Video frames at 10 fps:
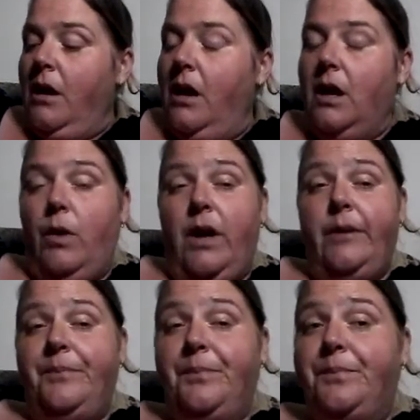Anyway,
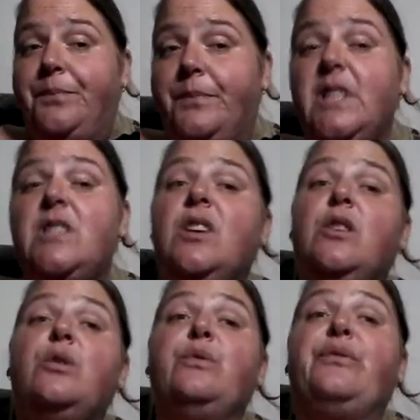this
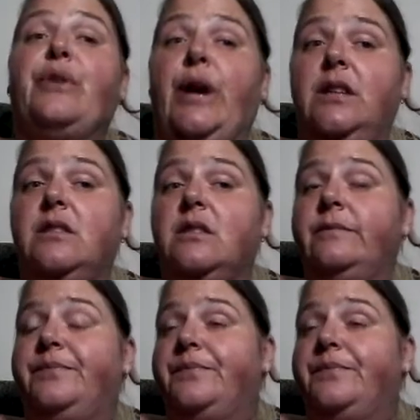so-called friend